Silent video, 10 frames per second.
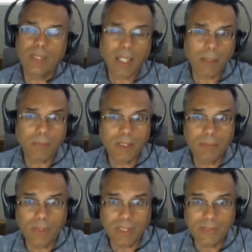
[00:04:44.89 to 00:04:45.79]
but we
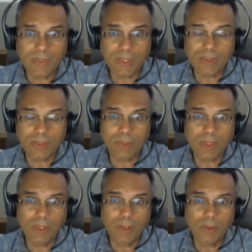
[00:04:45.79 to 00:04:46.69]
should
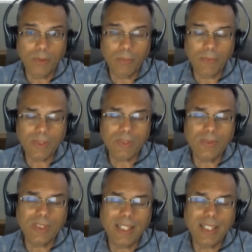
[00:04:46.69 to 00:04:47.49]
exercise caution